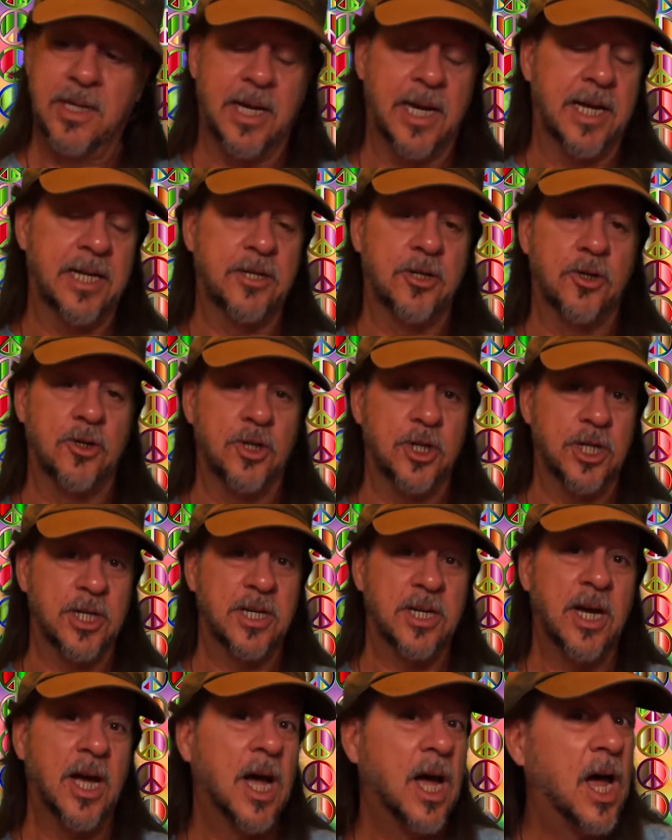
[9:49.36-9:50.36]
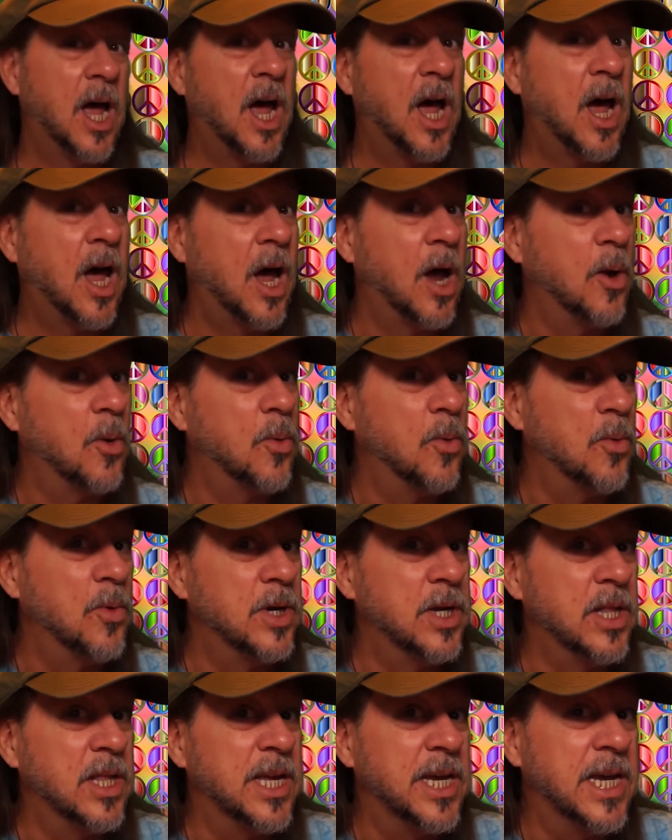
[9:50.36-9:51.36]
Energy. A
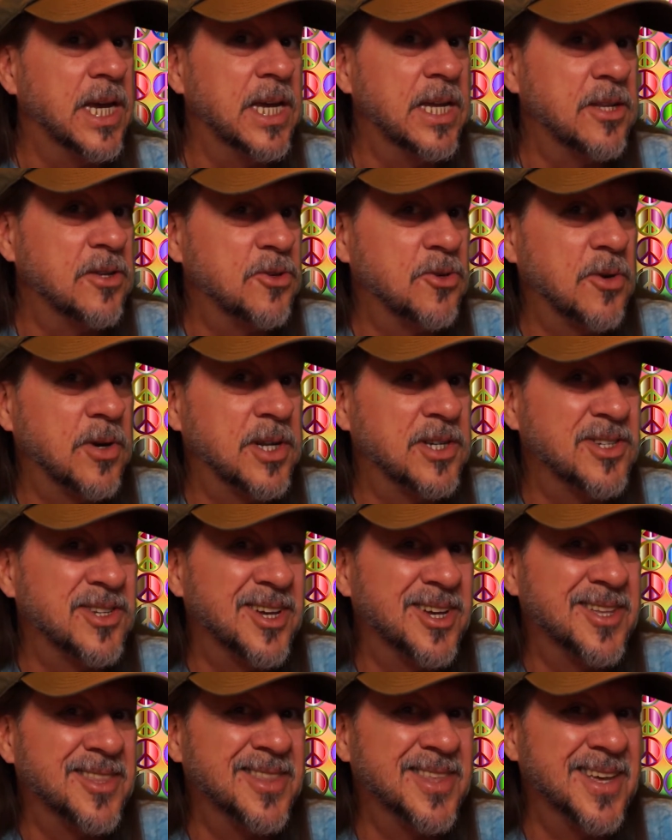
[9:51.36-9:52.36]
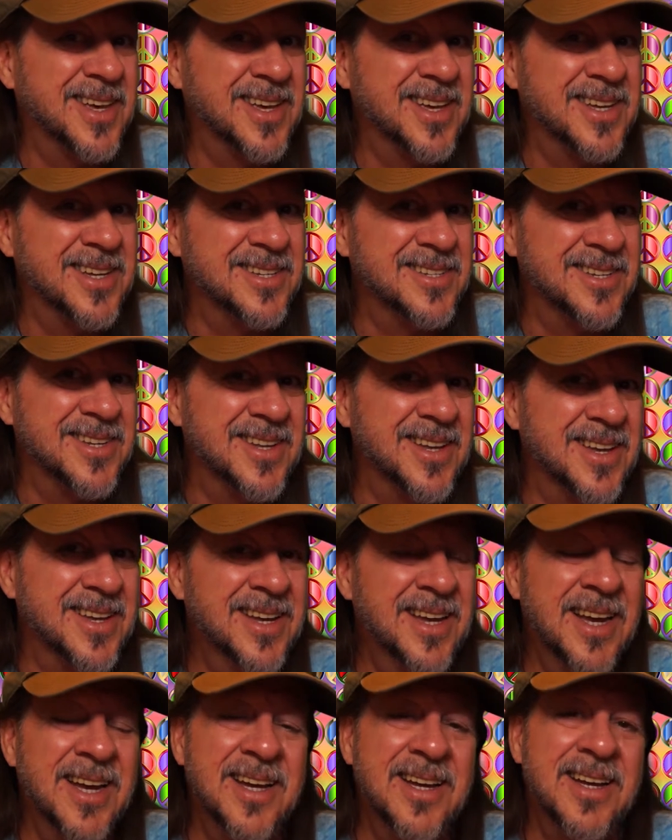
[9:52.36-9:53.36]
really interesting thing, isn't it?
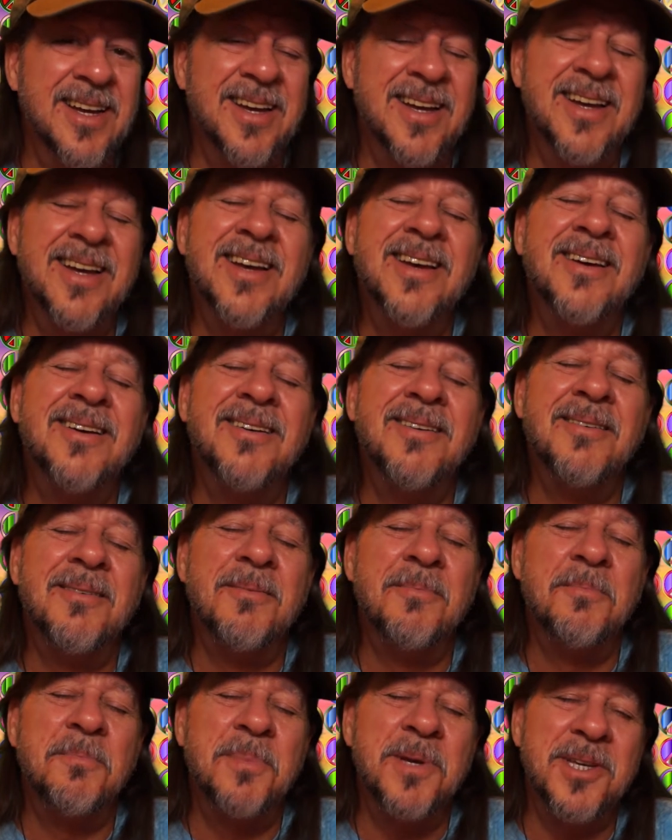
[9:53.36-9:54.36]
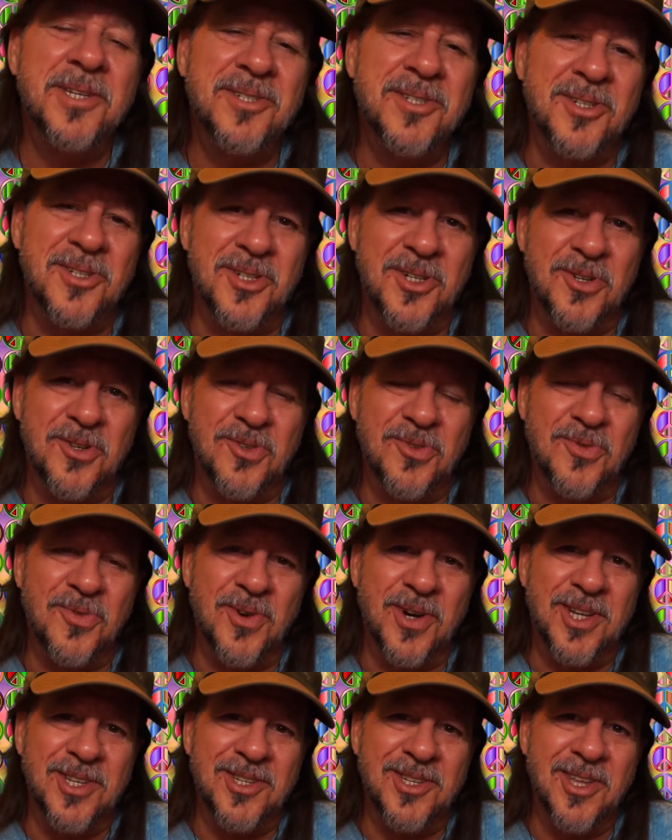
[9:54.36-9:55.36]
Peace and cheers,
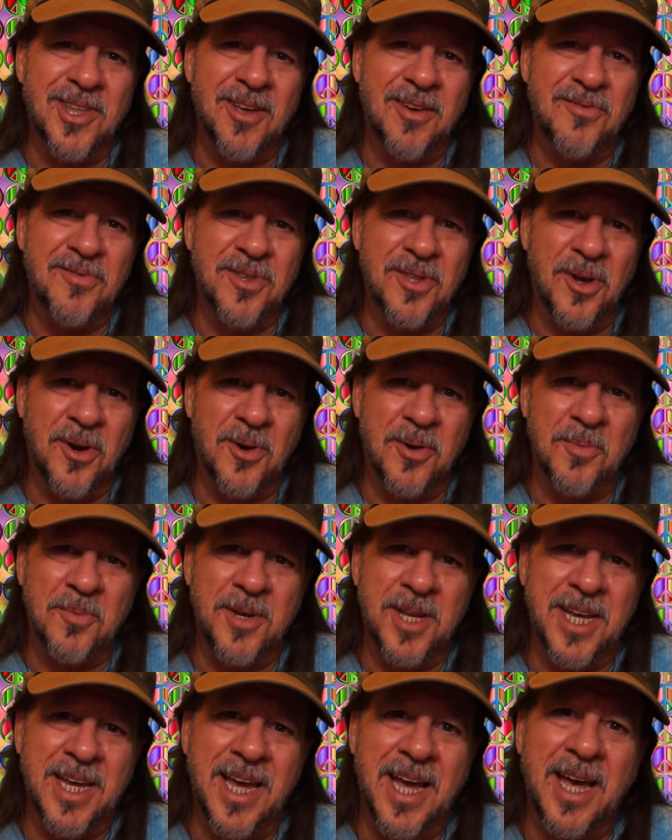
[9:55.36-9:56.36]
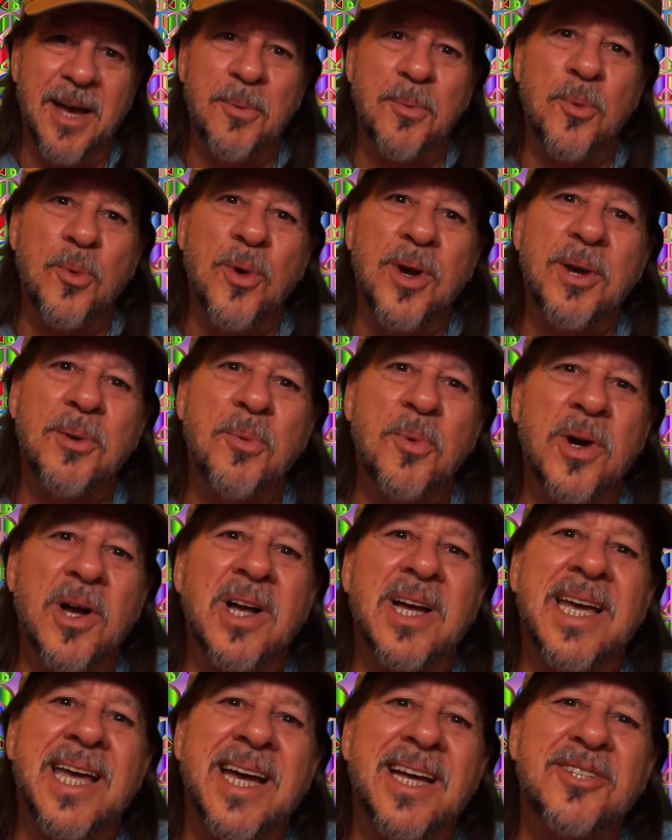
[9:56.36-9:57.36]
friends. Love and harmony. And we will
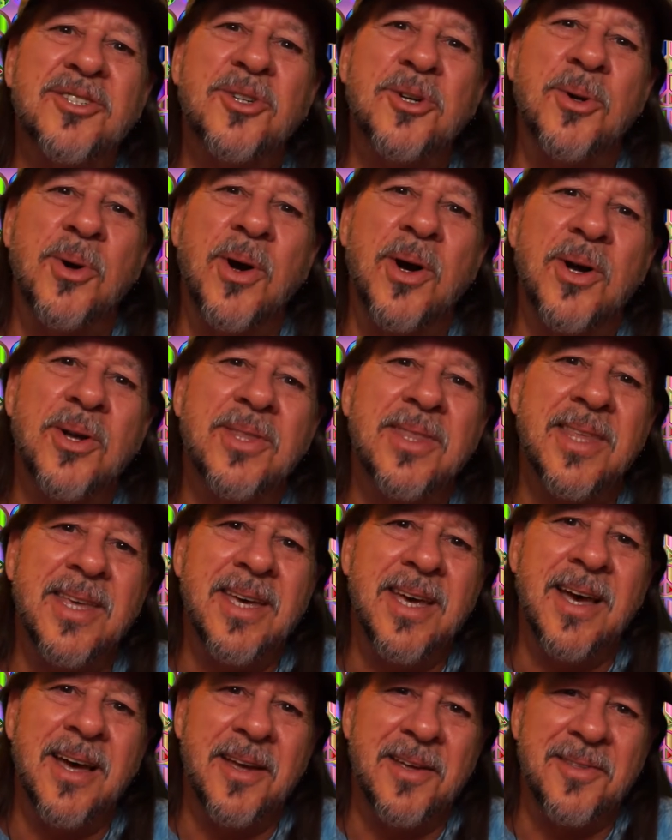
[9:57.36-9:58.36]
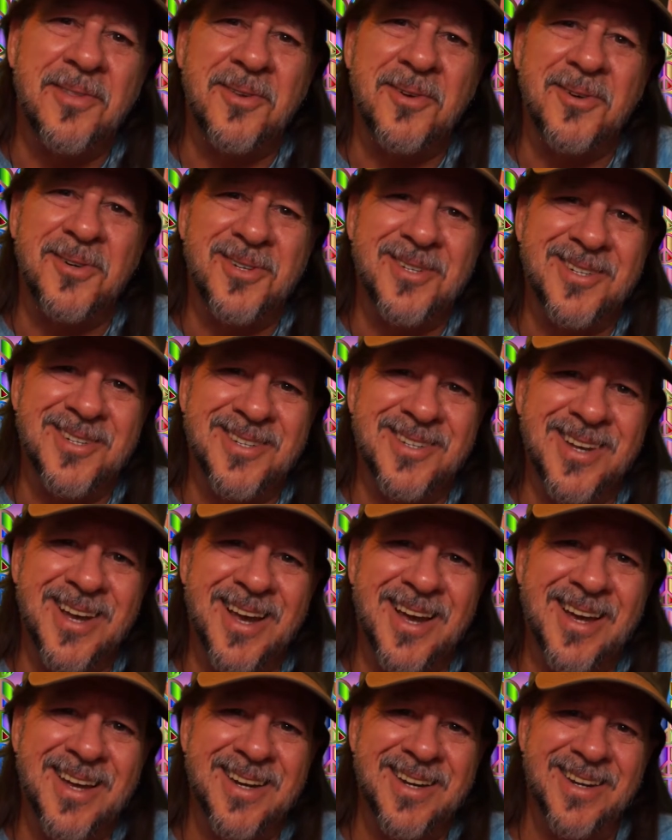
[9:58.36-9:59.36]
catch you on the other
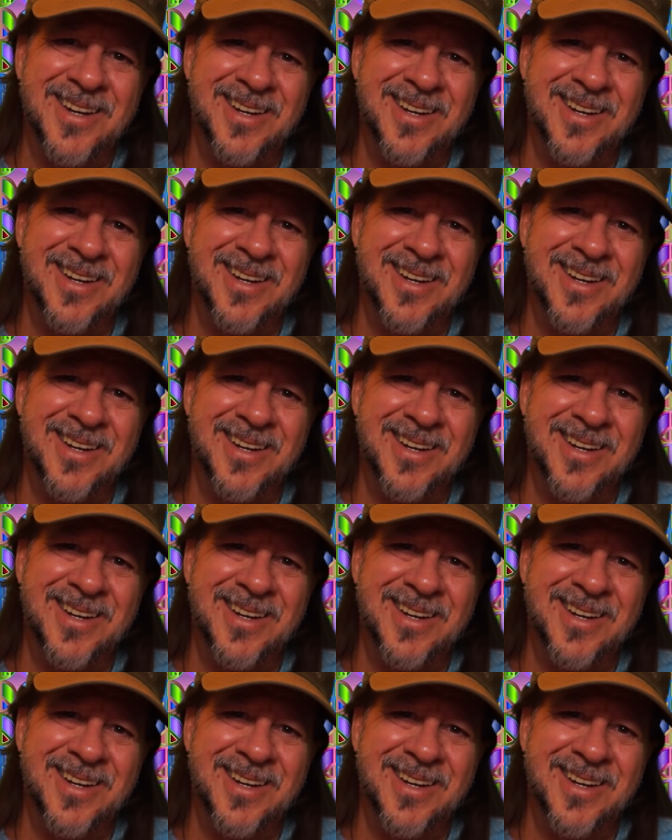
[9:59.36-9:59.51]
side.